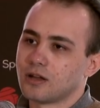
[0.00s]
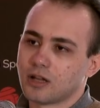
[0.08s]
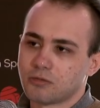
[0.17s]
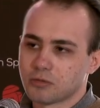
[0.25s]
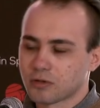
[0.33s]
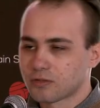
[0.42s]

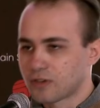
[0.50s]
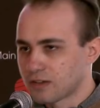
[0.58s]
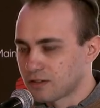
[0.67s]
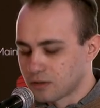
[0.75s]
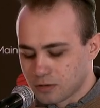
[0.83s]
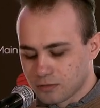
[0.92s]
that we was
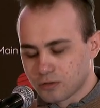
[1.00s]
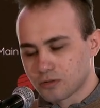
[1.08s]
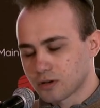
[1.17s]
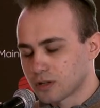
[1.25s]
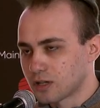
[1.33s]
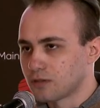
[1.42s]
facing with
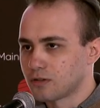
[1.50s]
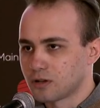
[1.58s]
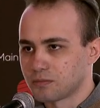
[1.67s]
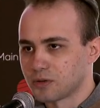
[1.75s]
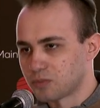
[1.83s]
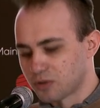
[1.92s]
during the development